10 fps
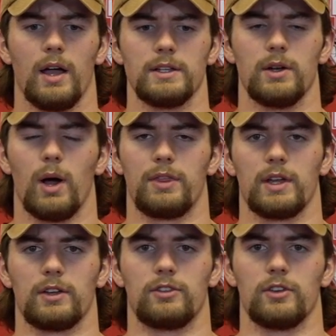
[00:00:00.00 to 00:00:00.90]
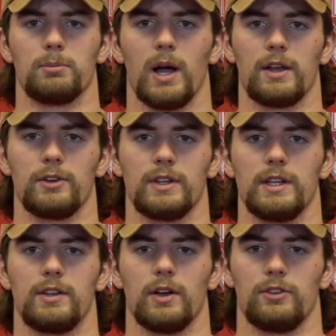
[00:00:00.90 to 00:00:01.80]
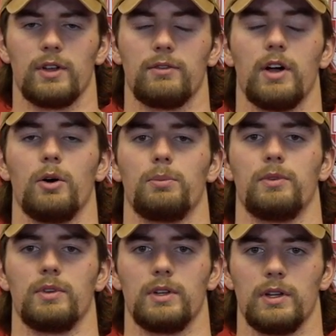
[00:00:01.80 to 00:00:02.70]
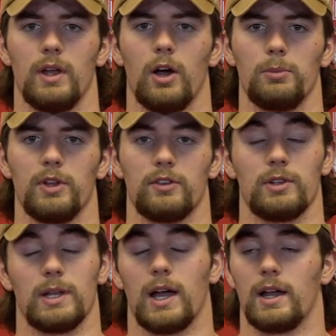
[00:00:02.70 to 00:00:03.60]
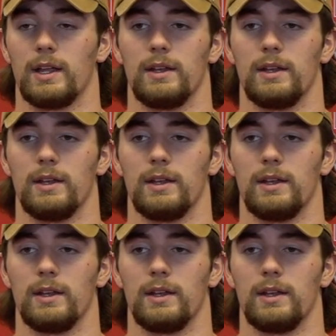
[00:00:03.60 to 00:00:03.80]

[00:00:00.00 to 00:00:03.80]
And, you know, I think it's just minor details that have helped us a lot.